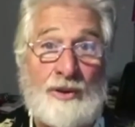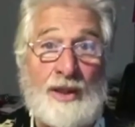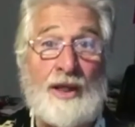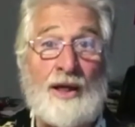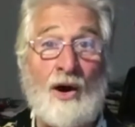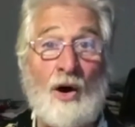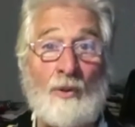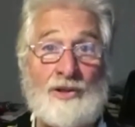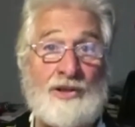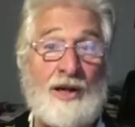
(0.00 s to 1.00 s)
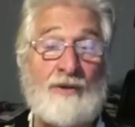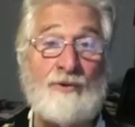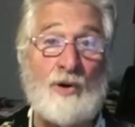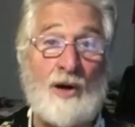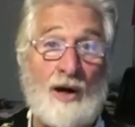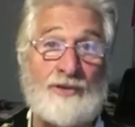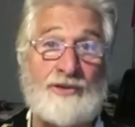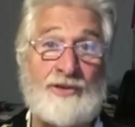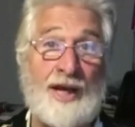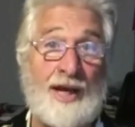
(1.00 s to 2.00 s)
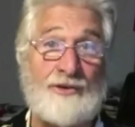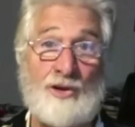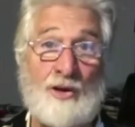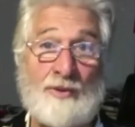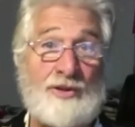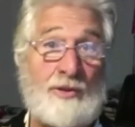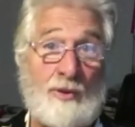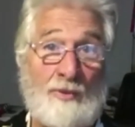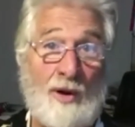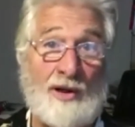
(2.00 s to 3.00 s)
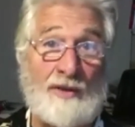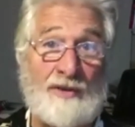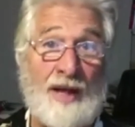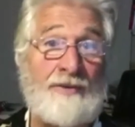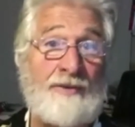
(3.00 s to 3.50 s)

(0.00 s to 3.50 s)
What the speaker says: always there for us as humans. We're part of life.